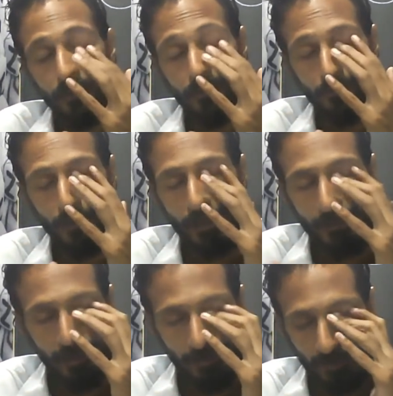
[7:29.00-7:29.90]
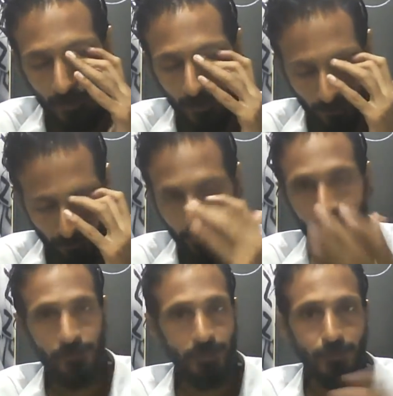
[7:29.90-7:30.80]
Padayatra
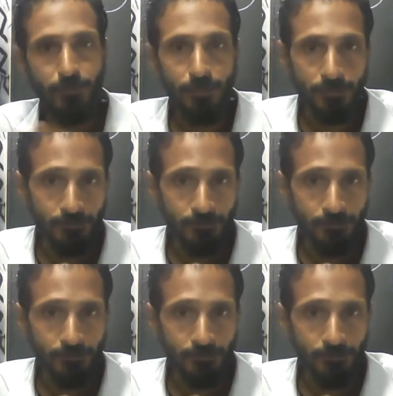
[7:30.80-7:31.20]
of Jagan Mohan.